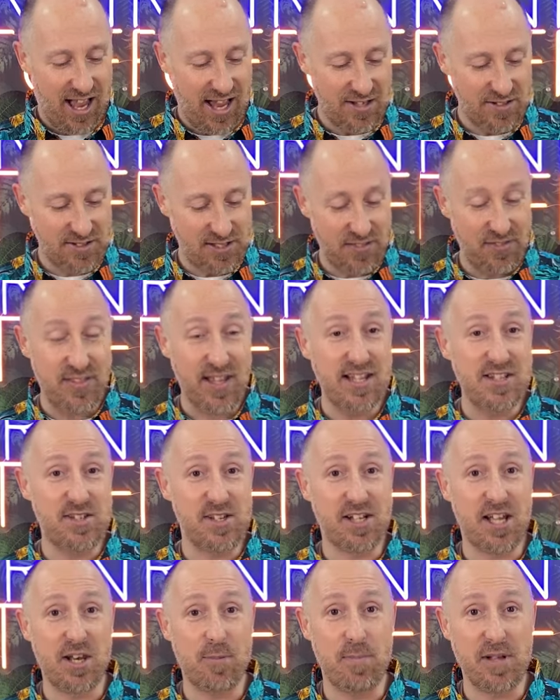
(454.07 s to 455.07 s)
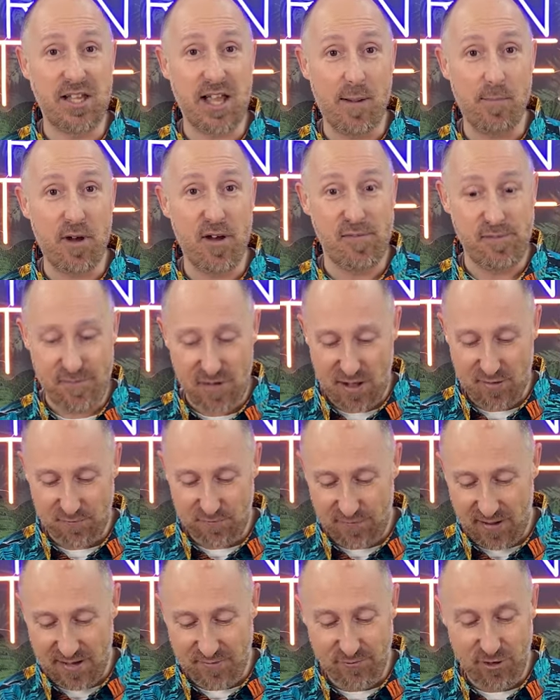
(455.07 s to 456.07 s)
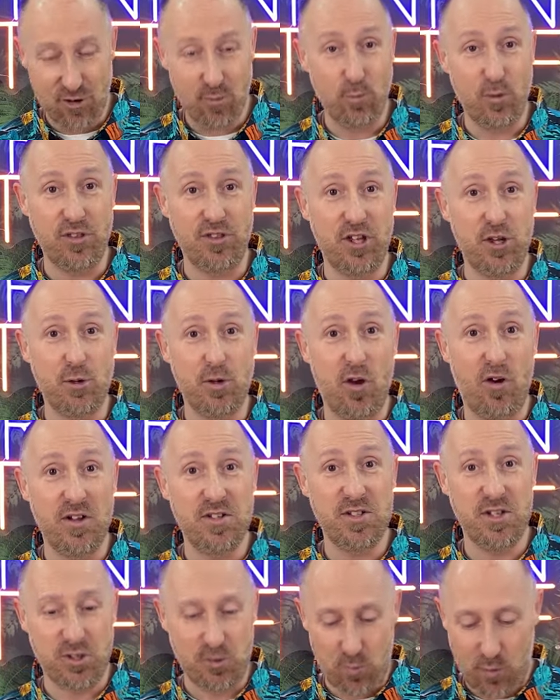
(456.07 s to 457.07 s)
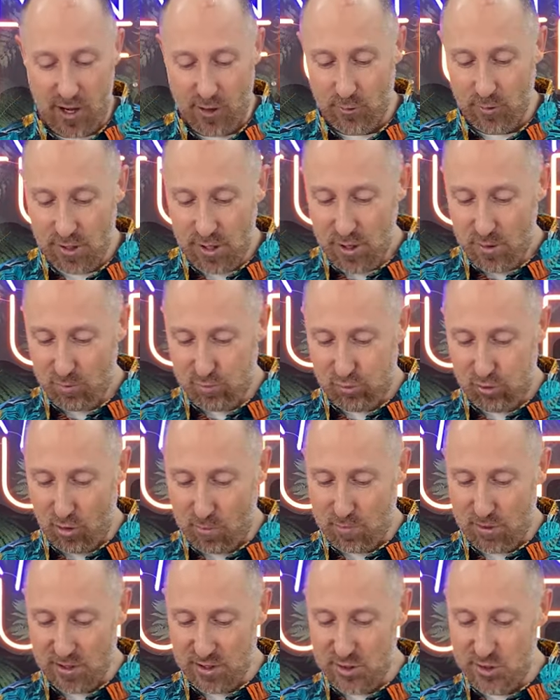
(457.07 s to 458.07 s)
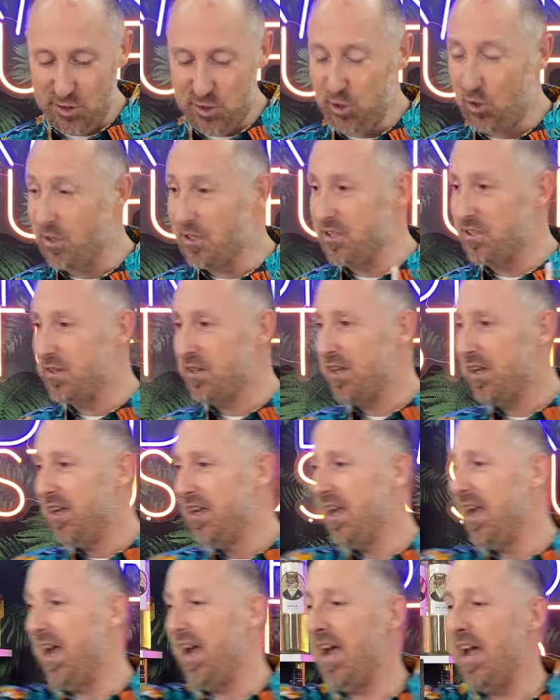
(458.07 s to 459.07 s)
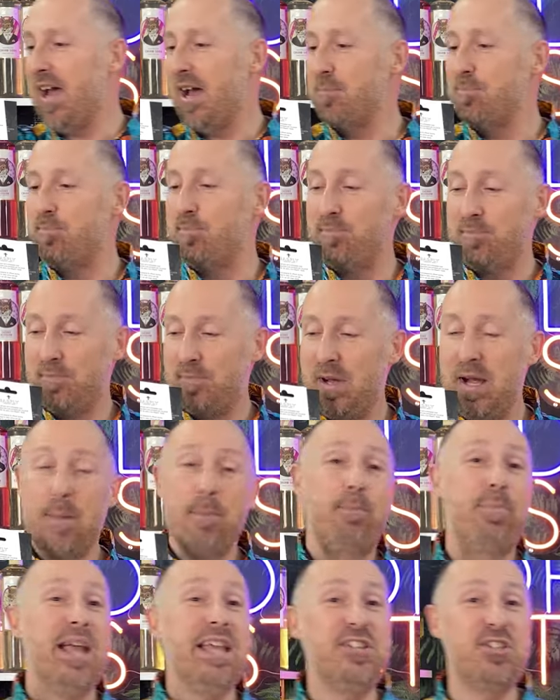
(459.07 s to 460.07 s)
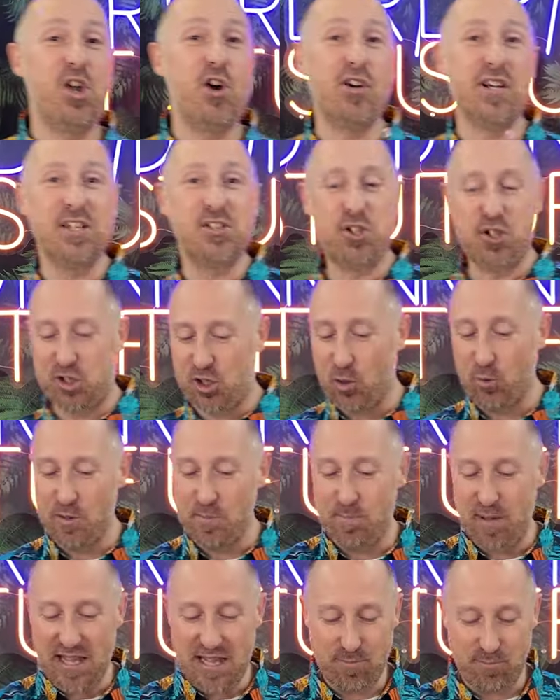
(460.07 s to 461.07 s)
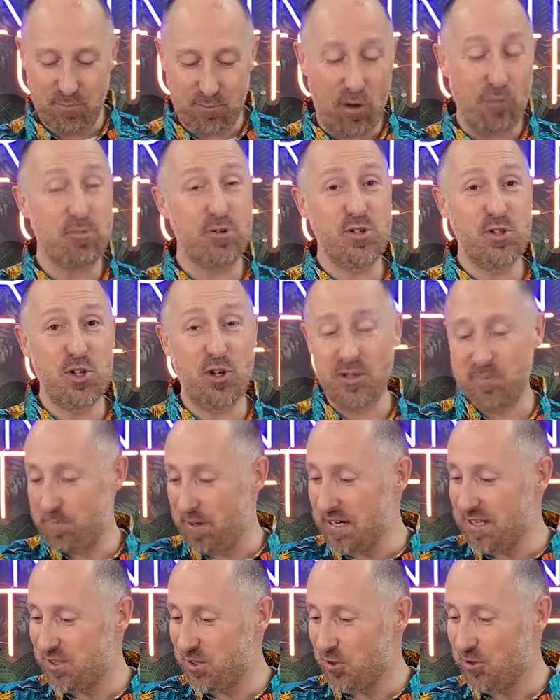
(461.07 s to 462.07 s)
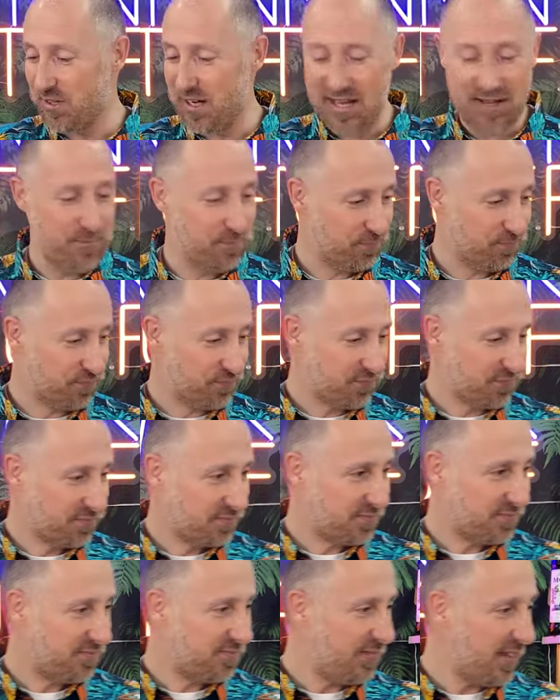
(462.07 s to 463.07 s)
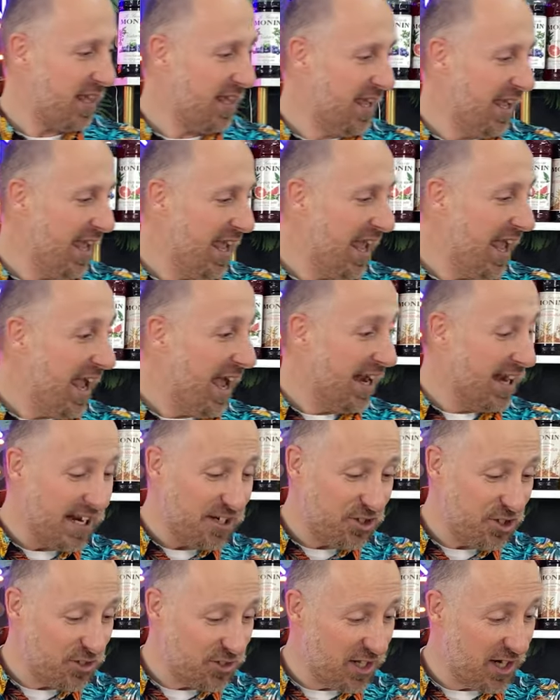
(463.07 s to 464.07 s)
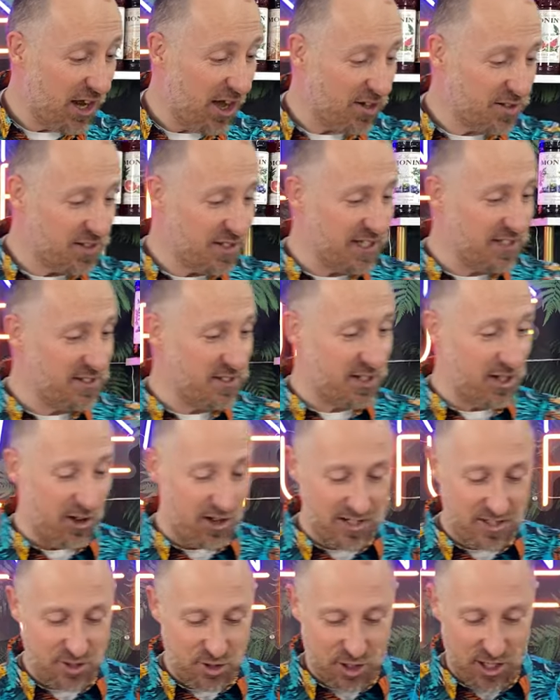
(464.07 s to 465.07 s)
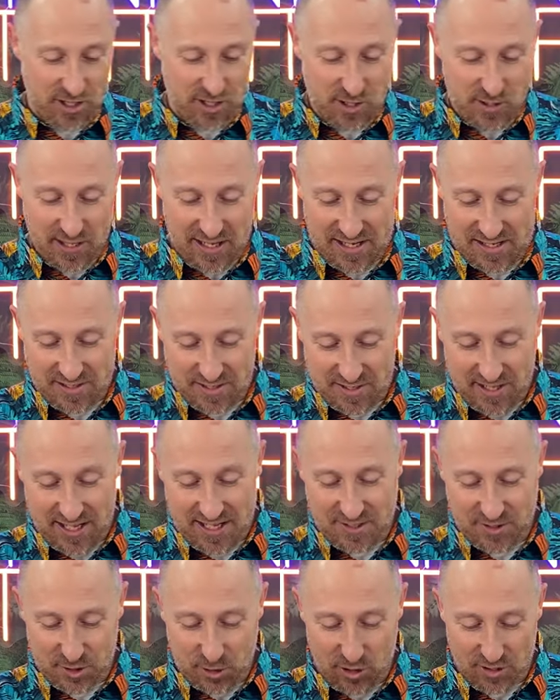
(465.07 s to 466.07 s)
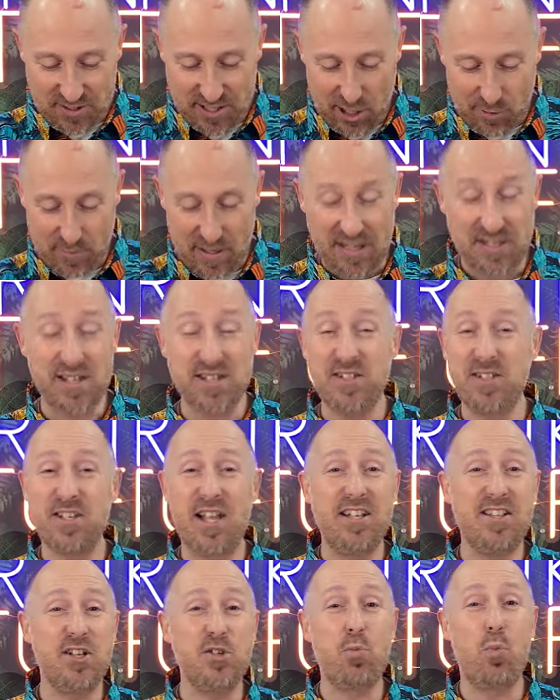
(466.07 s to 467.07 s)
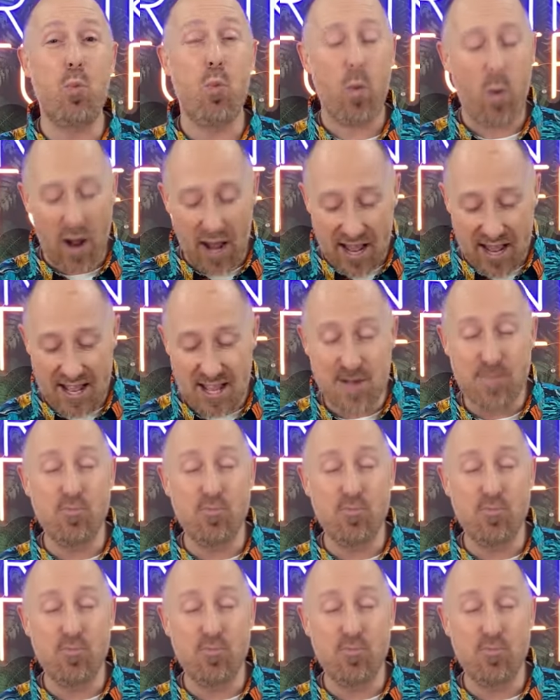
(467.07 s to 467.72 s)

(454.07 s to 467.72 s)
So these are going to become a firm favourite with you guys as well. Proper solid peat tong. Let's just call them peat. Proper solid peat tong there. And then just the last things to kind of show you is these cocktail picks. As I say, there's way